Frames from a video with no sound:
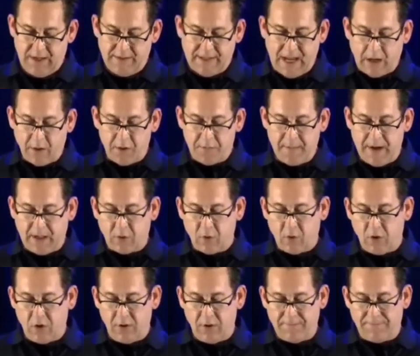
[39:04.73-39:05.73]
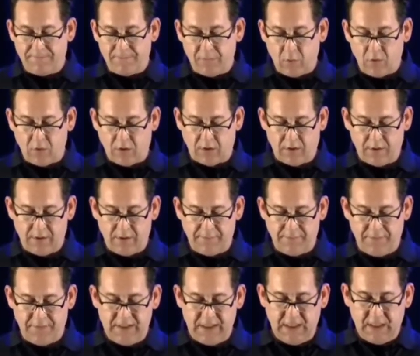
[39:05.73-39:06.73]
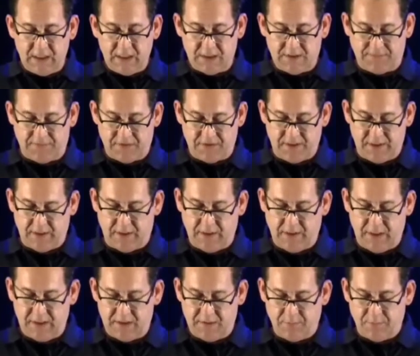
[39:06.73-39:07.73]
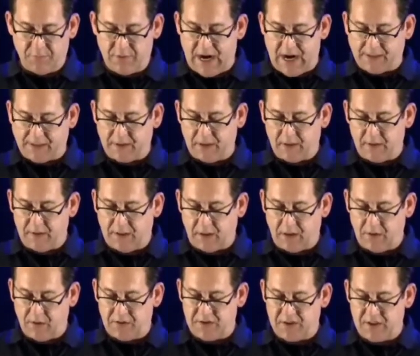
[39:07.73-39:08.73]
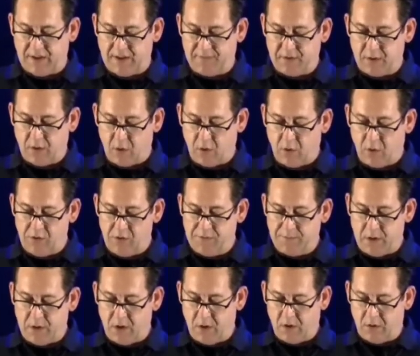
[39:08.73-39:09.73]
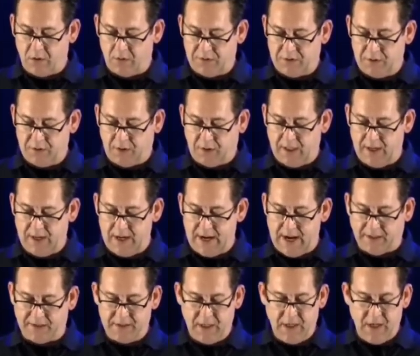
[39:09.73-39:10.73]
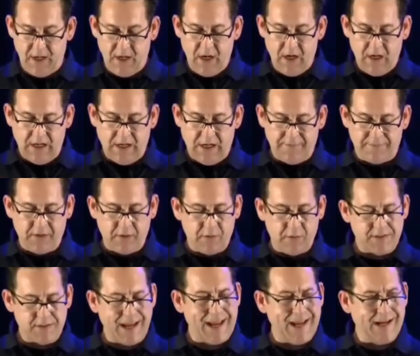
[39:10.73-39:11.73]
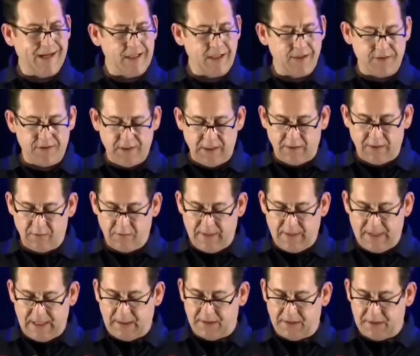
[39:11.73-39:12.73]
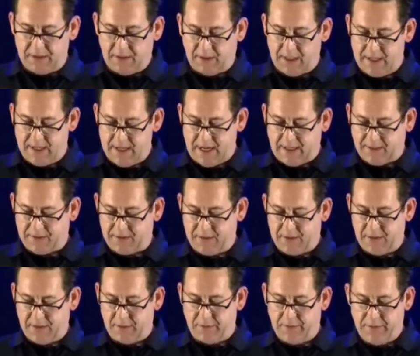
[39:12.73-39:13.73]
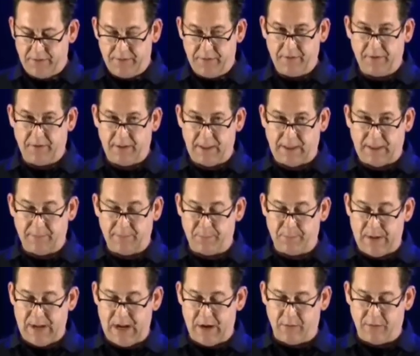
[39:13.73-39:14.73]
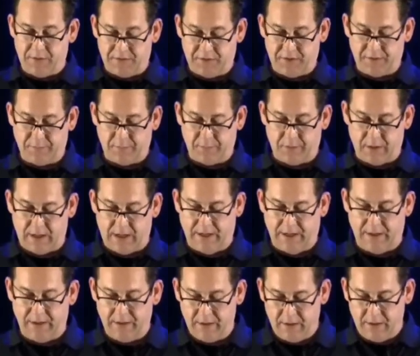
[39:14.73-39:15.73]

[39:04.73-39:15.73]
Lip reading: That would make all four of these facilities practically close enough to Old Pole to connect if there was anything remaining to connect to, like a power supply.